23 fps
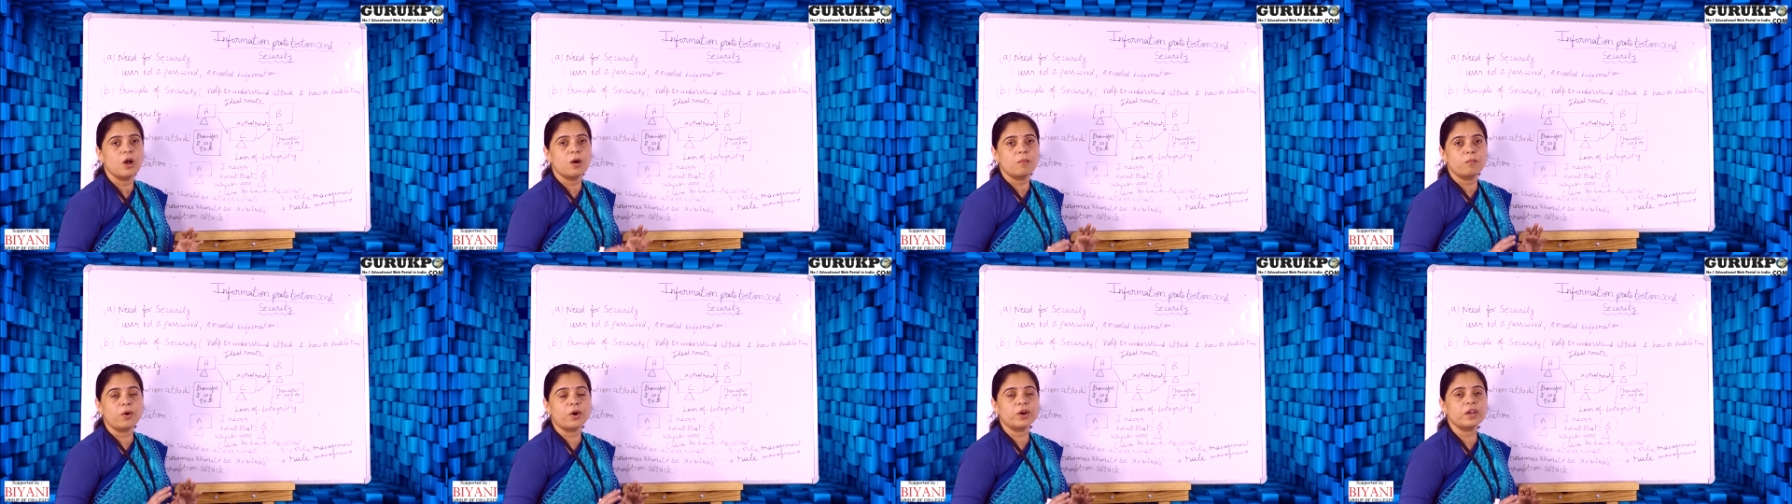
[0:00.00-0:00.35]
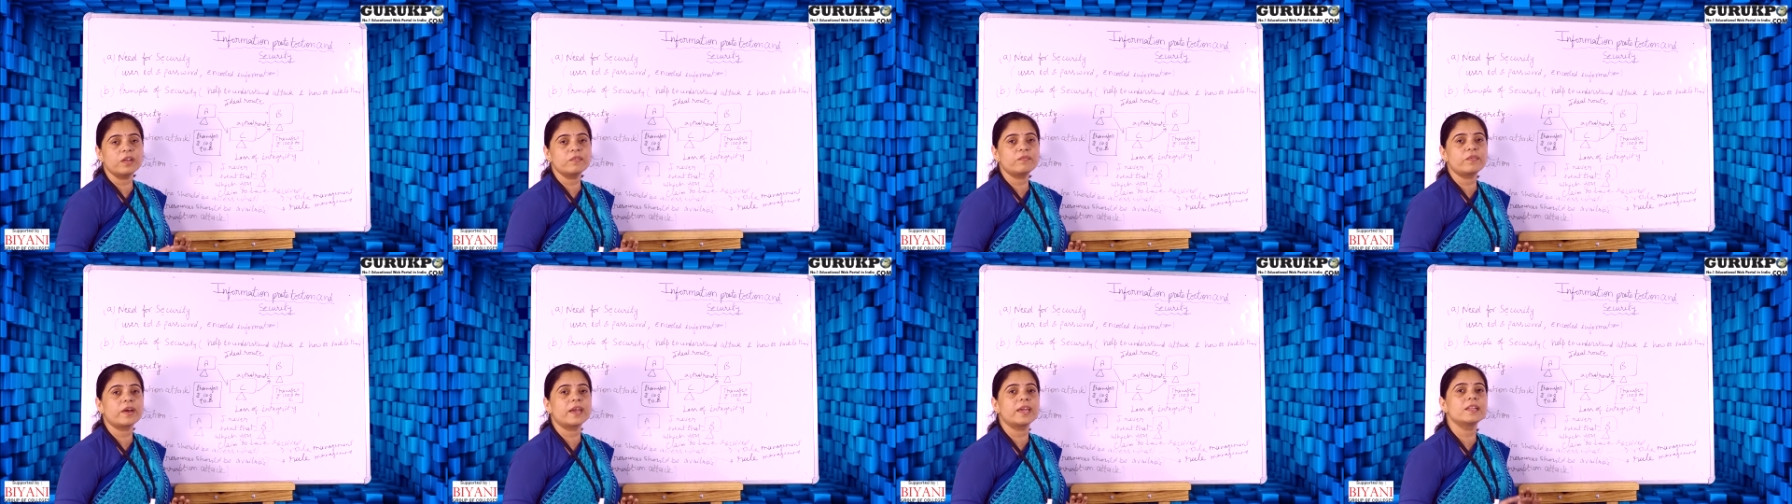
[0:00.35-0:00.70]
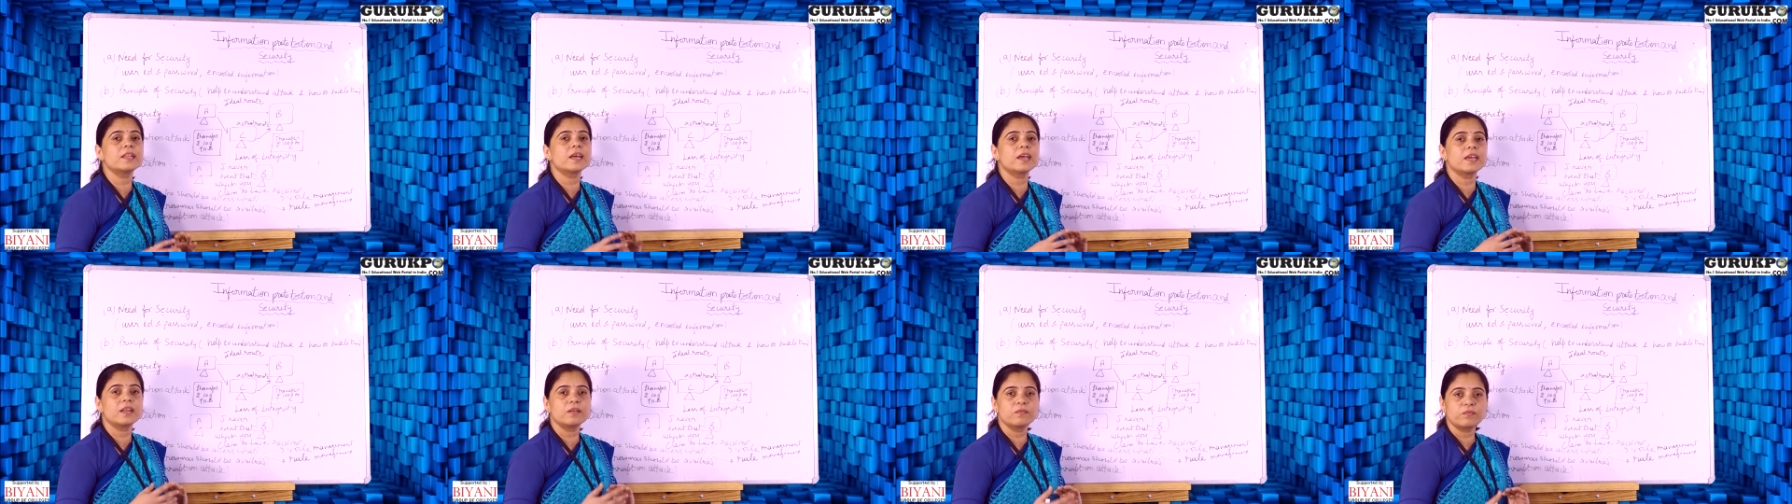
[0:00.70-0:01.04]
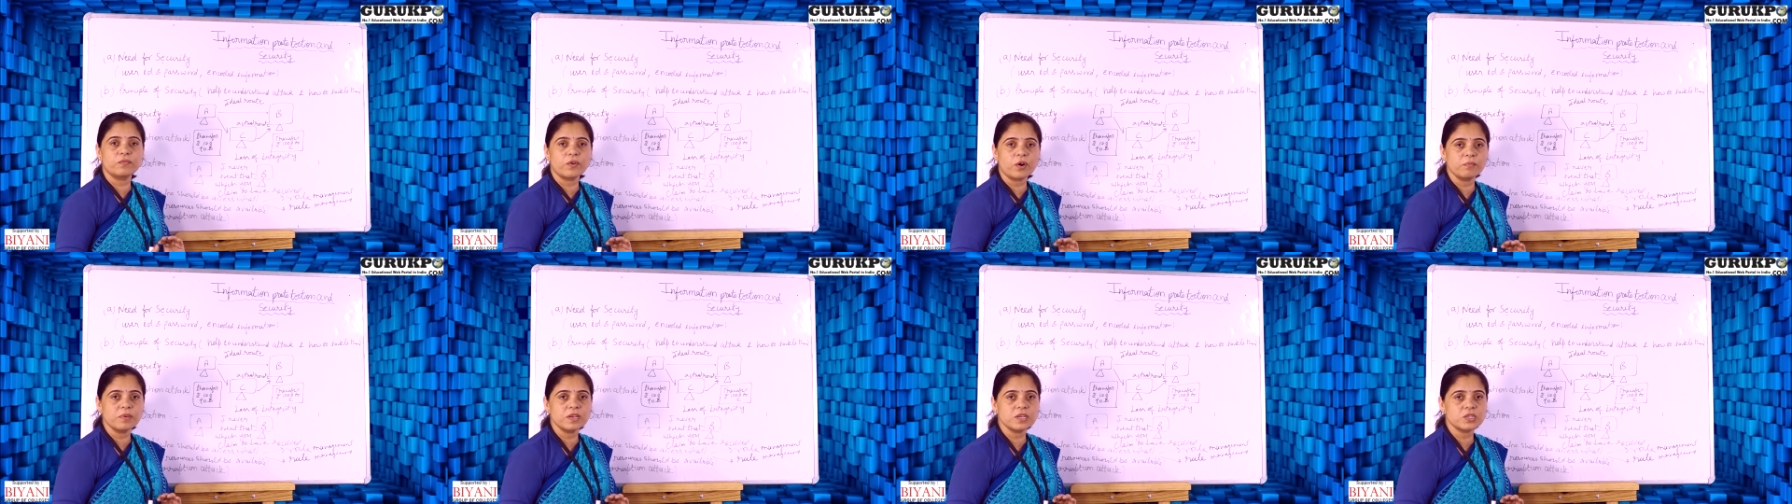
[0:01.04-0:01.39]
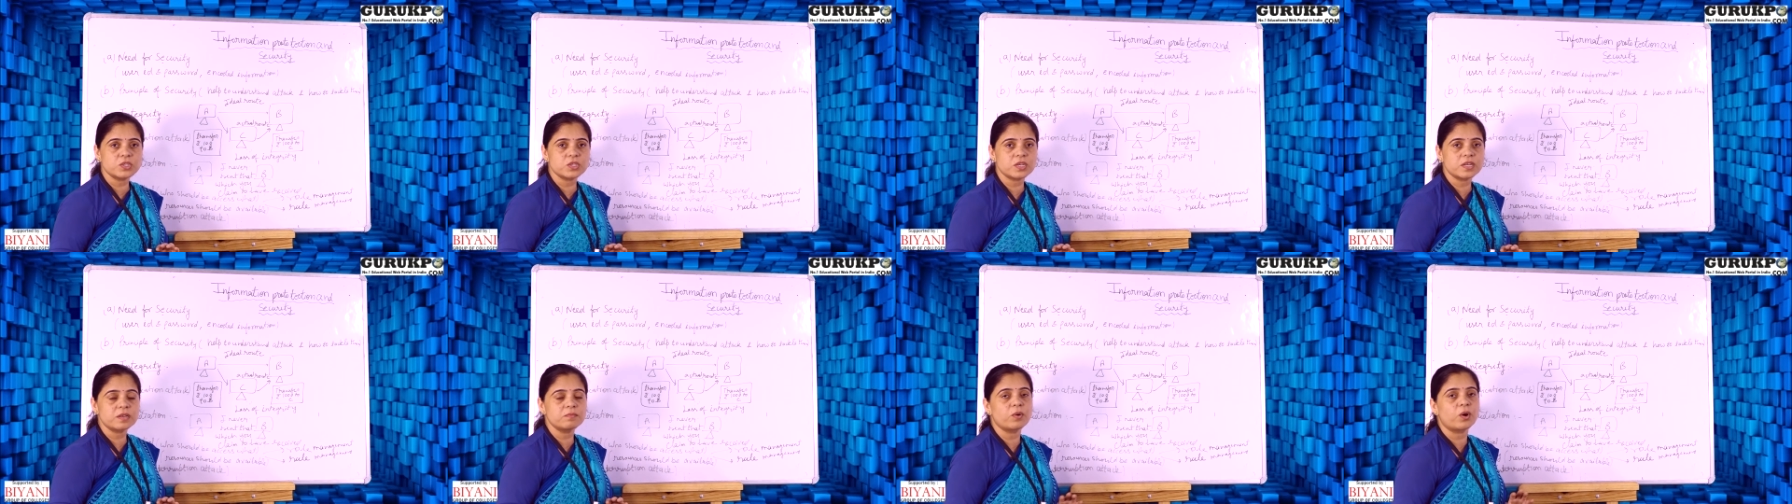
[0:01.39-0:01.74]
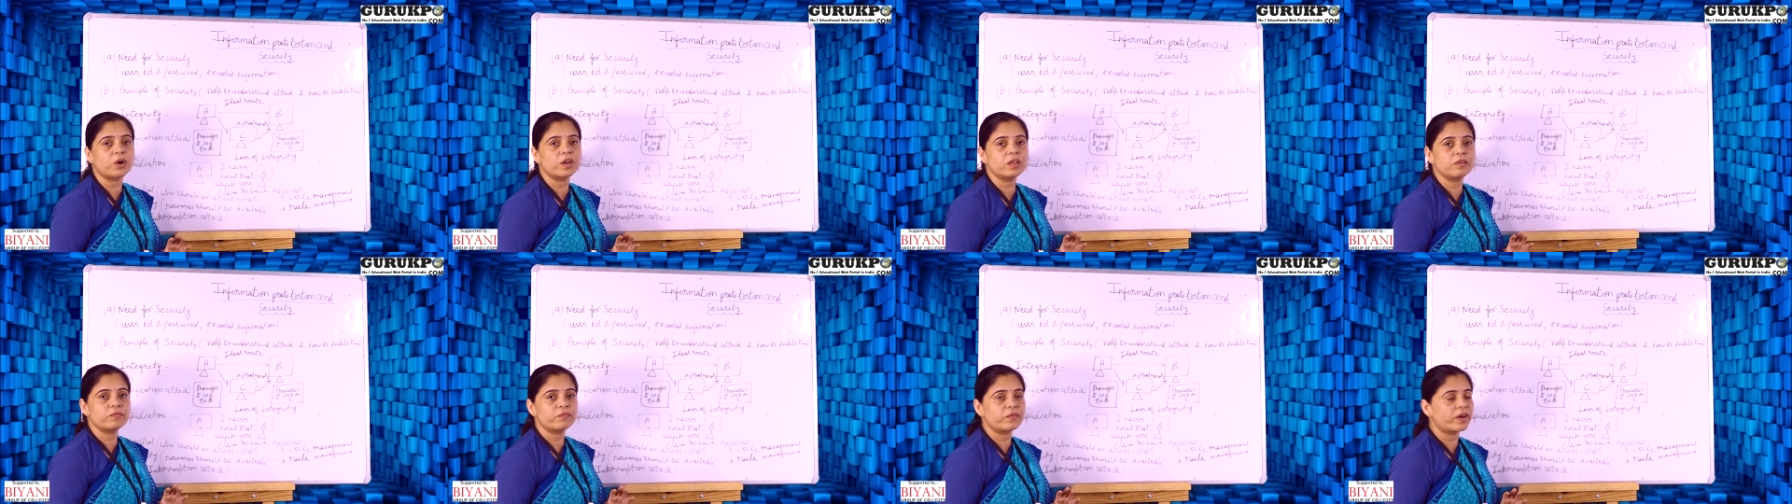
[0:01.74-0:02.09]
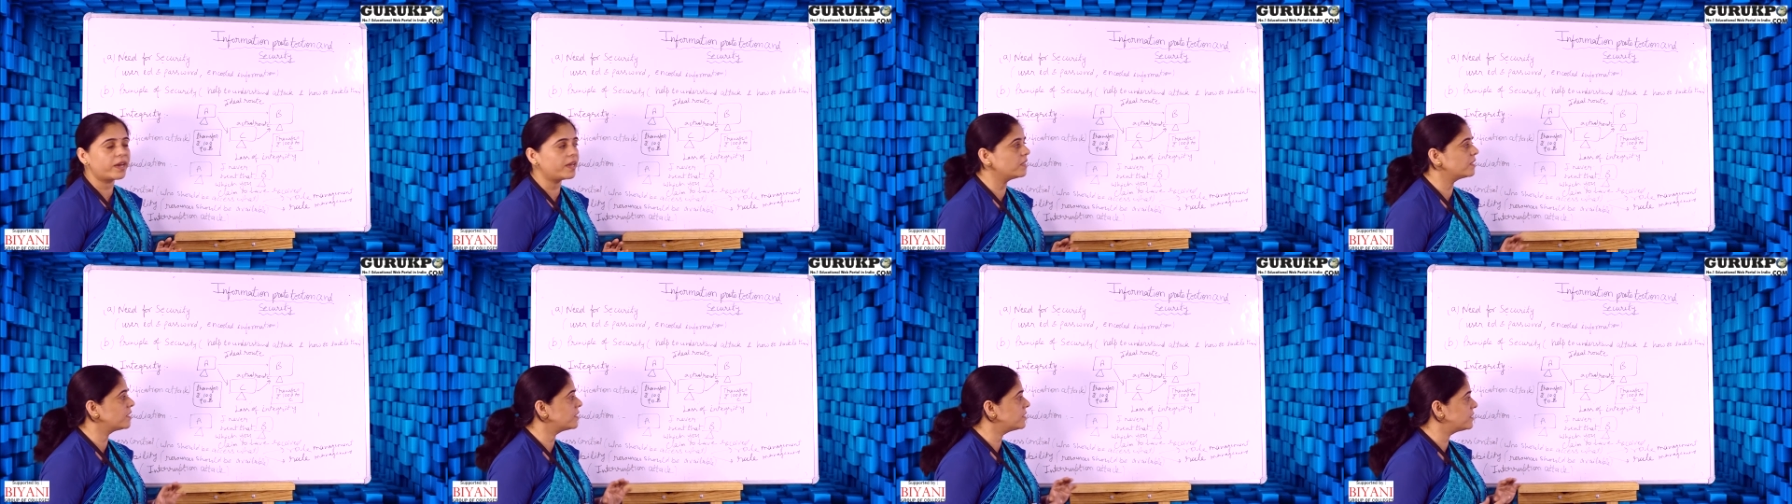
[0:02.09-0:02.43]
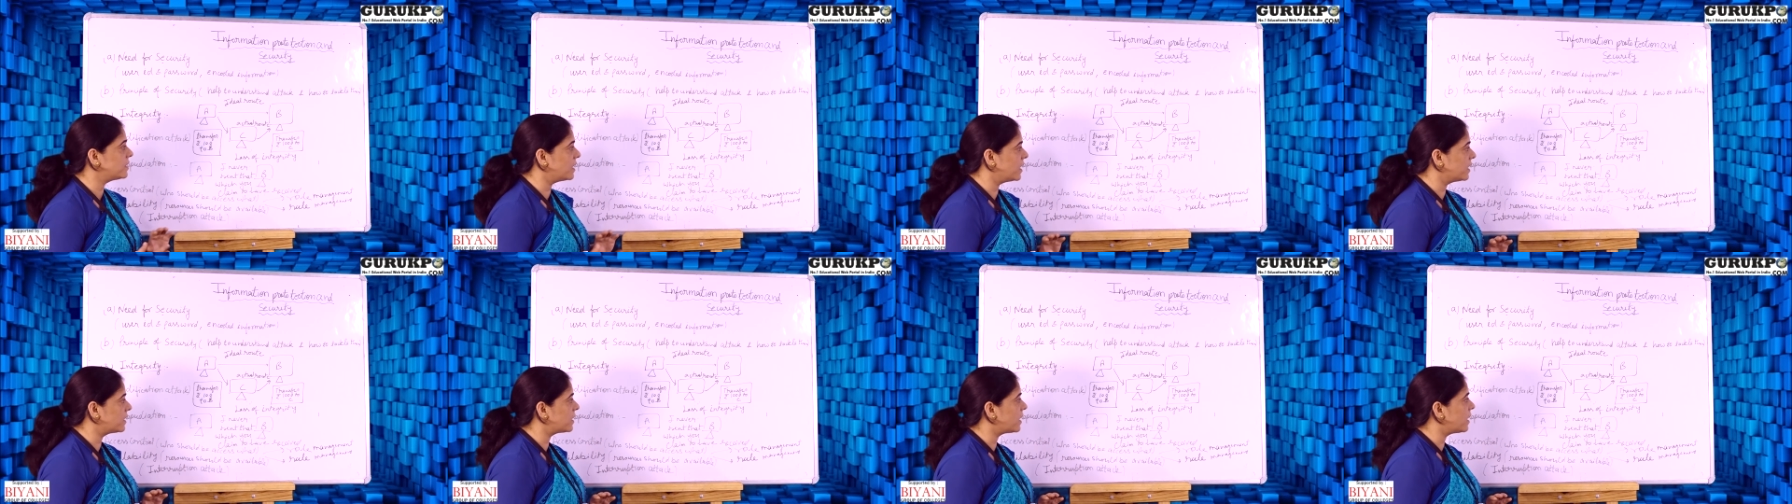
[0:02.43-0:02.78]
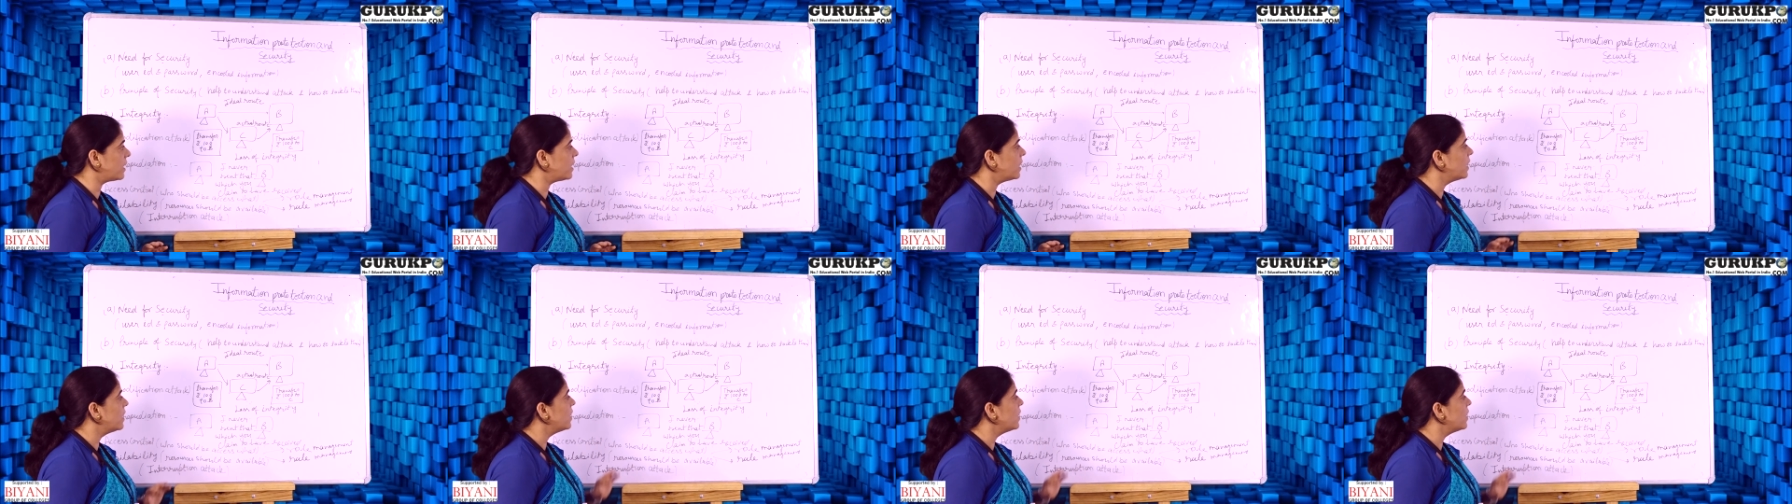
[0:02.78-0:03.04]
modifying the information, modifying the data.